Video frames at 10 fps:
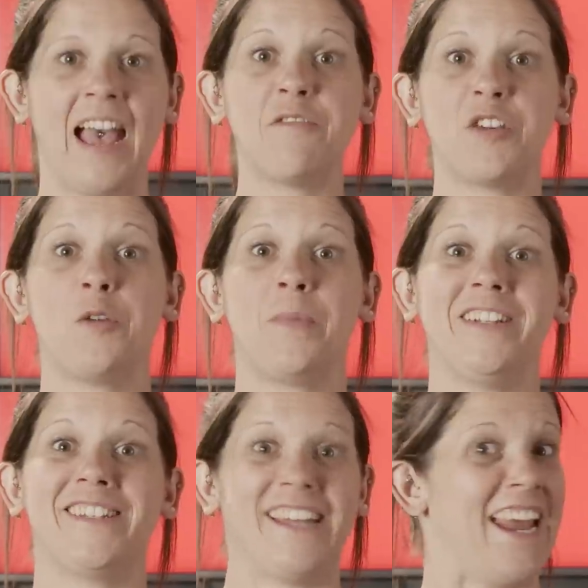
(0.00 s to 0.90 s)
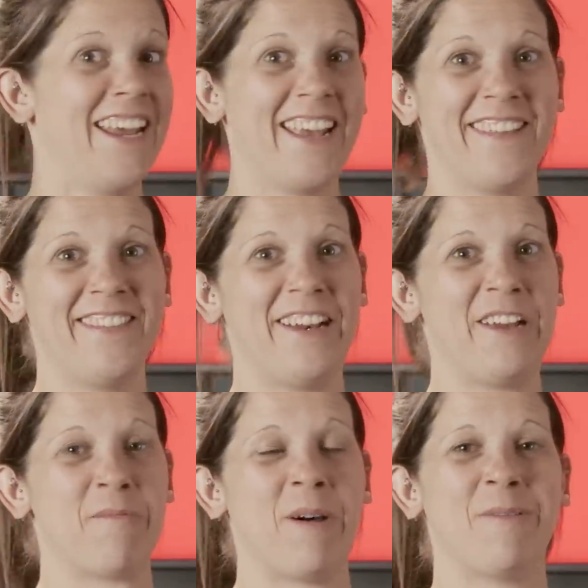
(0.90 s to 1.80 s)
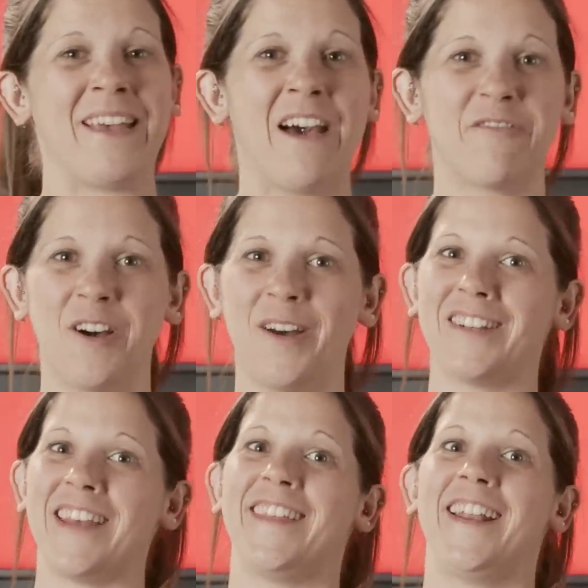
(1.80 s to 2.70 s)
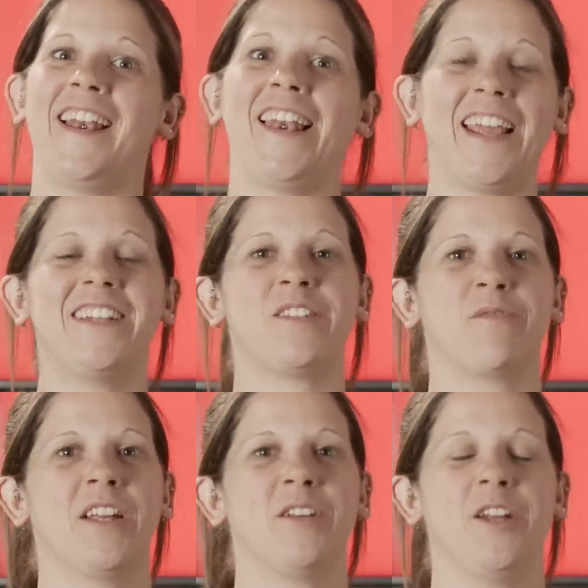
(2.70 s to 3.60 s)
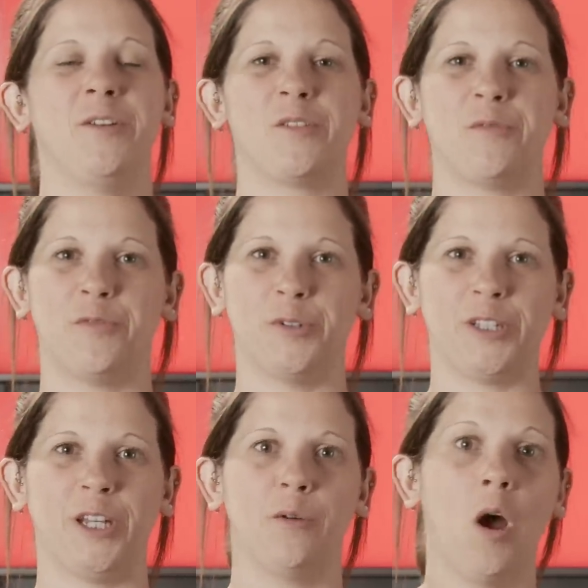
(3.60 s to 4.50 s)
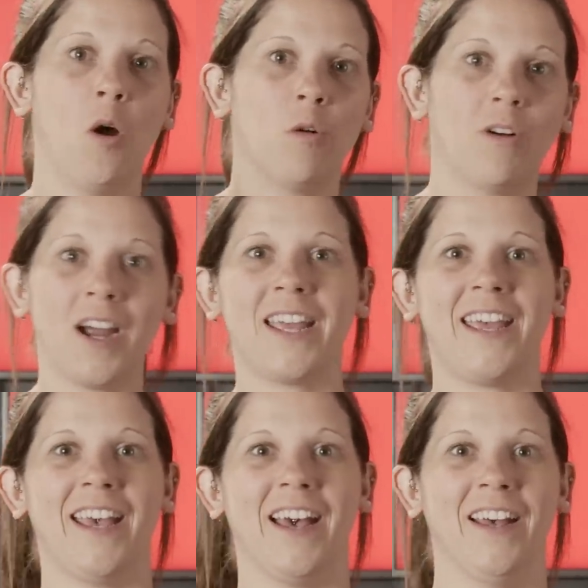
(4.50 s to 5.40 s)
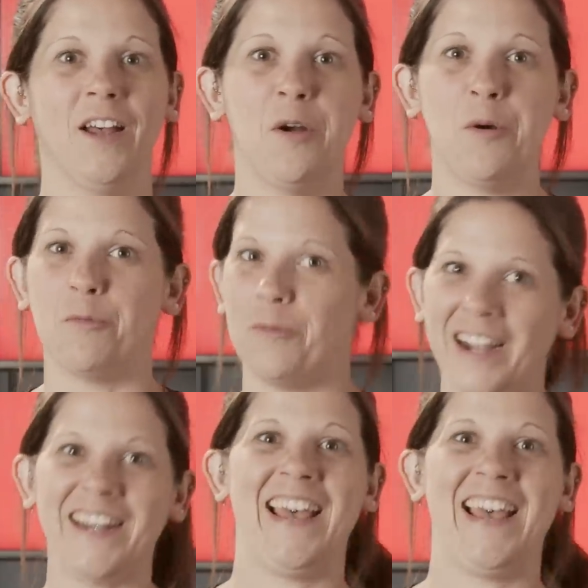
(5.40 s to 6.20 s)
Have you been staying in the loop? Well, we have got the latest running news for you right here, right